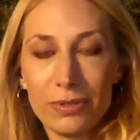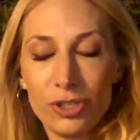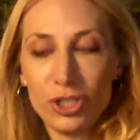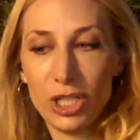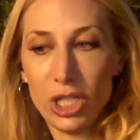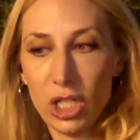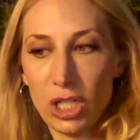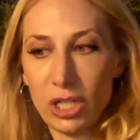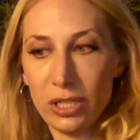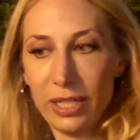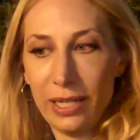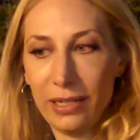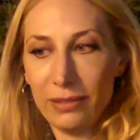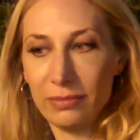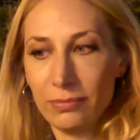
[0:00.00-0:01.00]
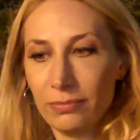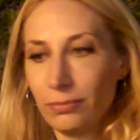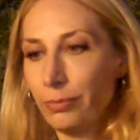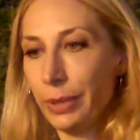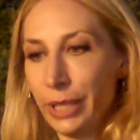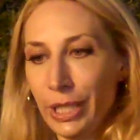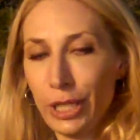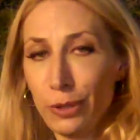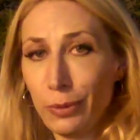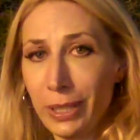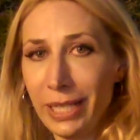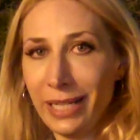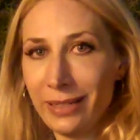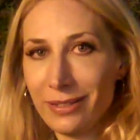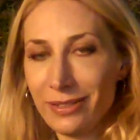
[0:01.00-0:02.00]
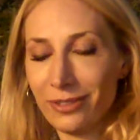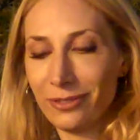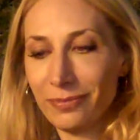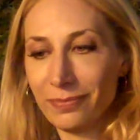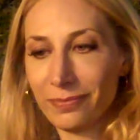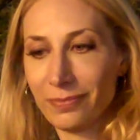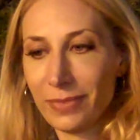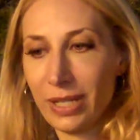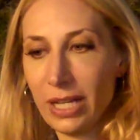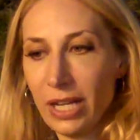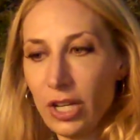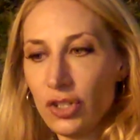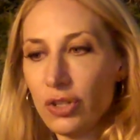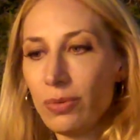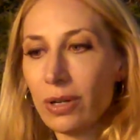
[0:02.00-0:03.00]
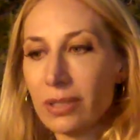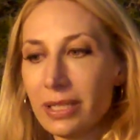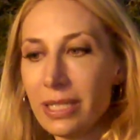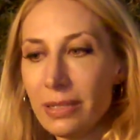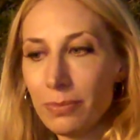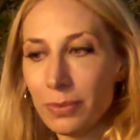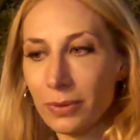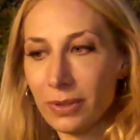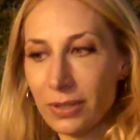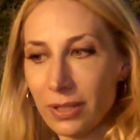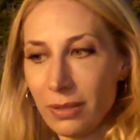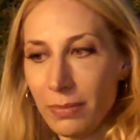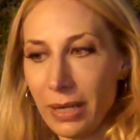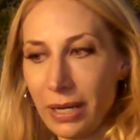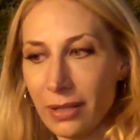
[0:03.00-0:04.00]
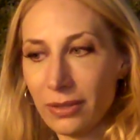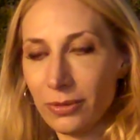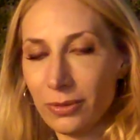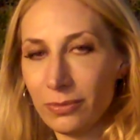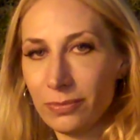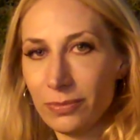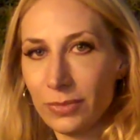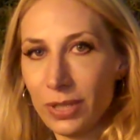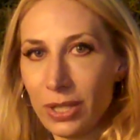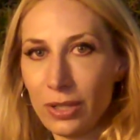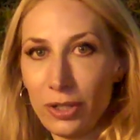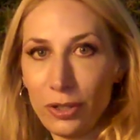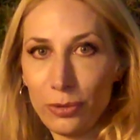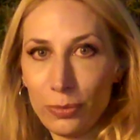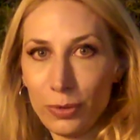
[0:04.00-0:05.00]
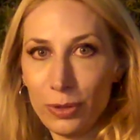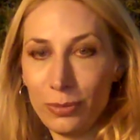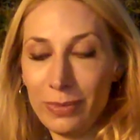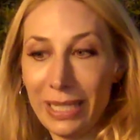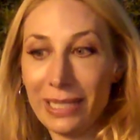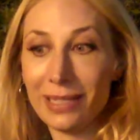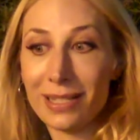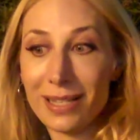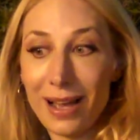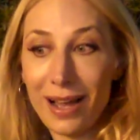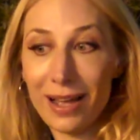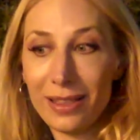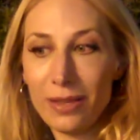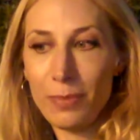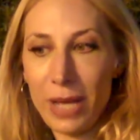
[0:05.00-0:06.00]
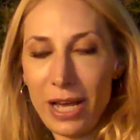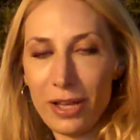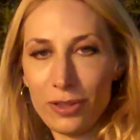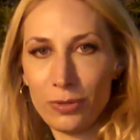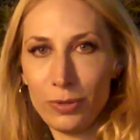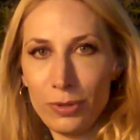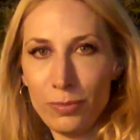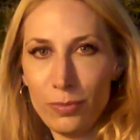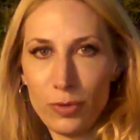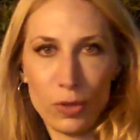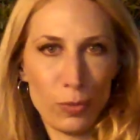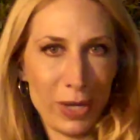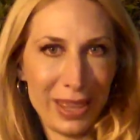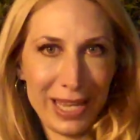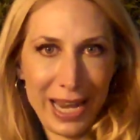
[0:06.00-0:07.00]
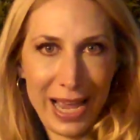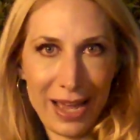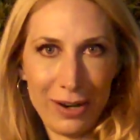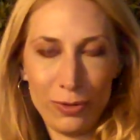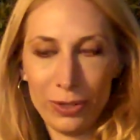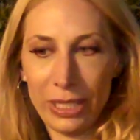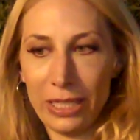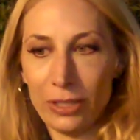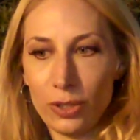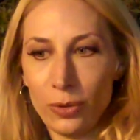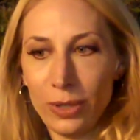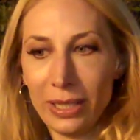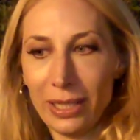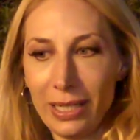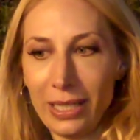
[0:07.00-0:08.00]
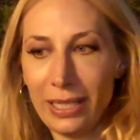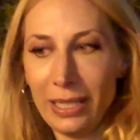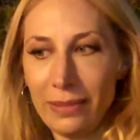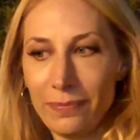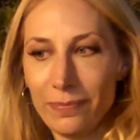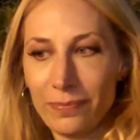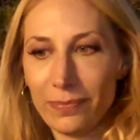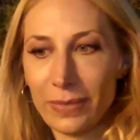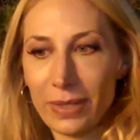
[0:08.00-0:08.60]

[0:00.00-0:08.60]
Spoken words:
she called out, but no one answered. She walked deeper into the bathroom, to the little room inside the bathroom, the one that had only a toilet in it.